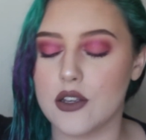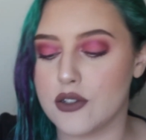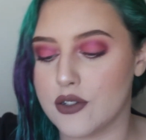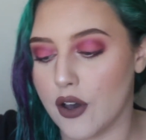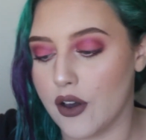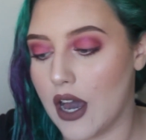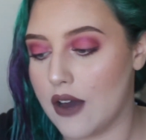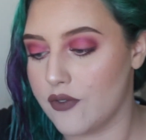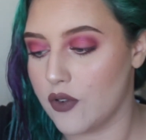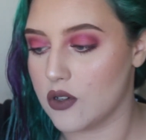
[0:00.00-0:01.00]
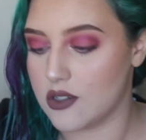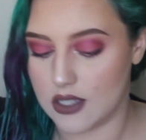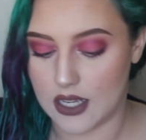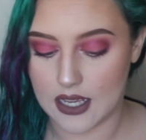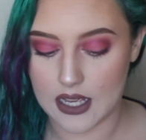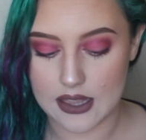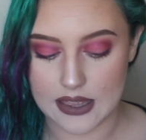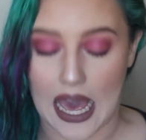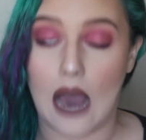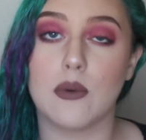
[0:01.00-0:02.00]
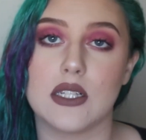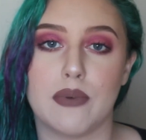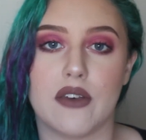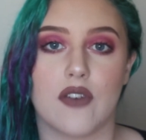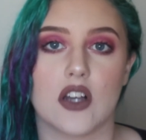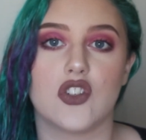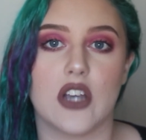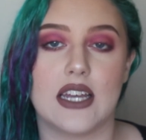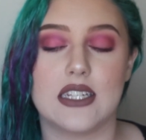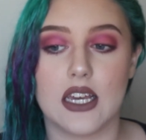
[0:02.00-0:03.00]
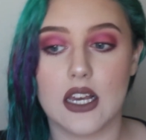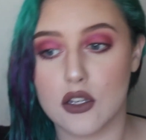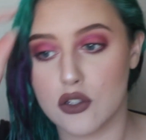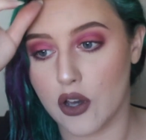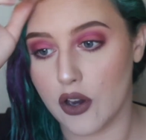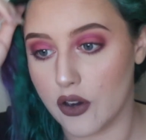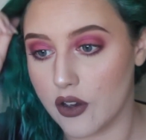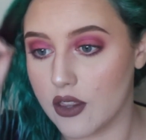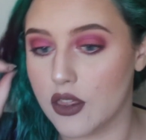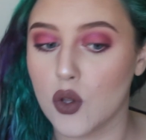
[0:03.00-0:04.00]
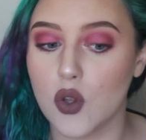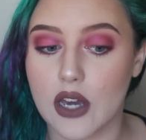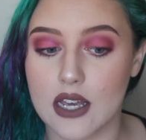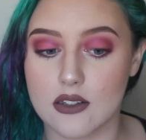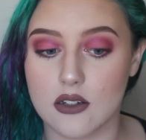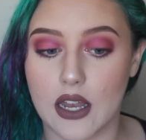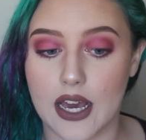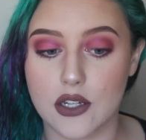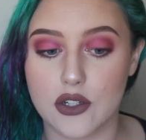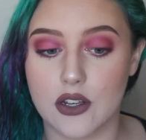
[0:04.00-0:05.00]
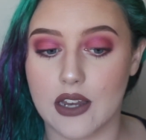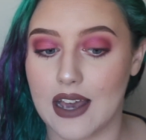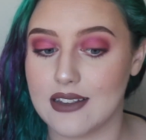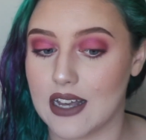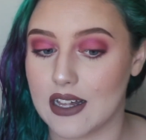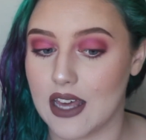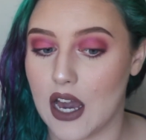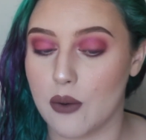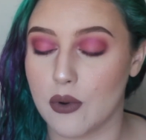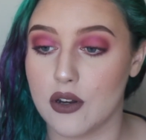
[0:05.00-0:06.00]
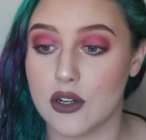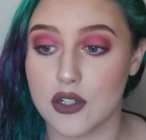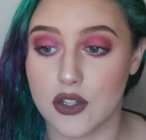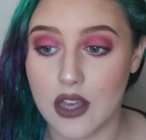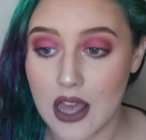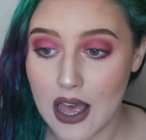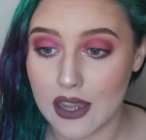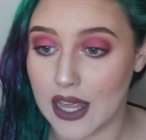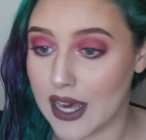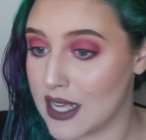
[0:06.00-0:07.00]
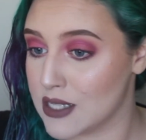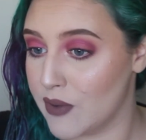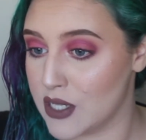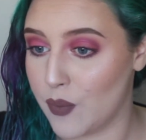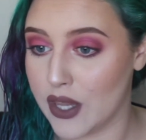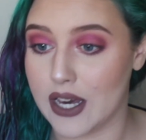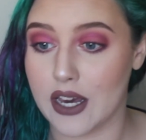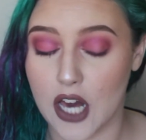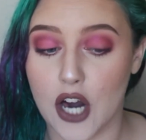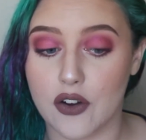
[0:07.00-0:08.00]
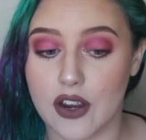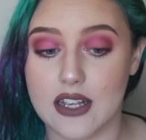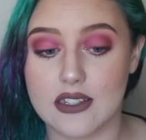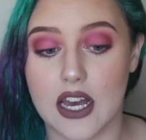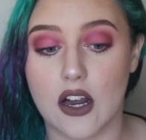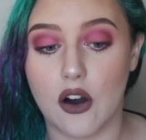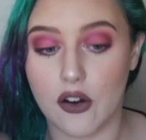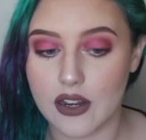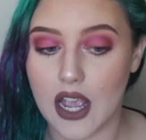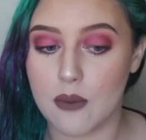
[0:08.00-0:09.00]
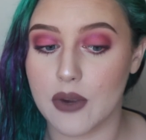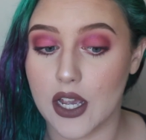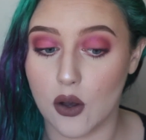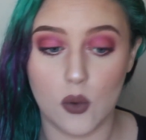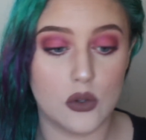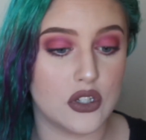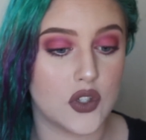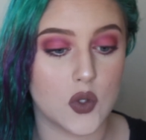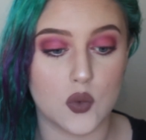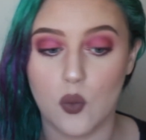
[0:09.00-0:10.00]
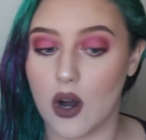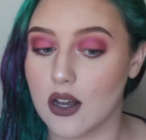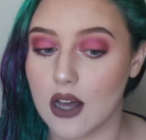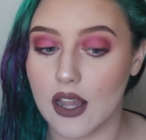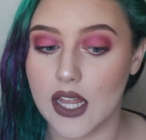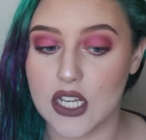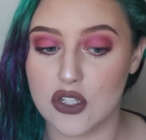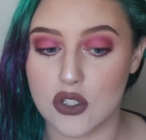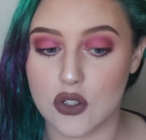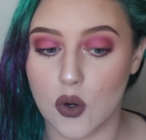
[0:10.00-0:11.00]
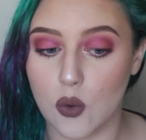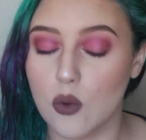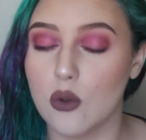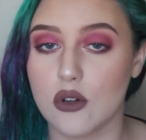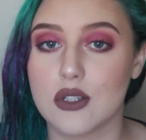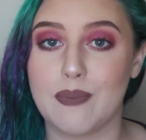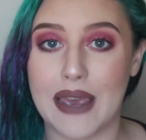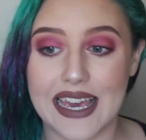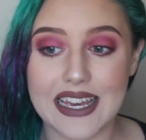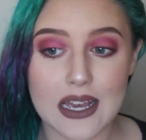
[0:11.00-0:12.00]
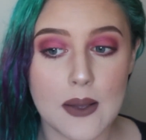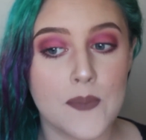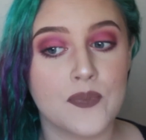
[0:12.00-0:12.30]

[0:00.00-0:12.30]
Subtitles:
So unfortunately, that was a bit frustrating. So the look hasn't like turned out exactly how I wanted it to. Like, it's meant to be like a cut crease. Like on camera, it all just looks one color. It just all looks pink.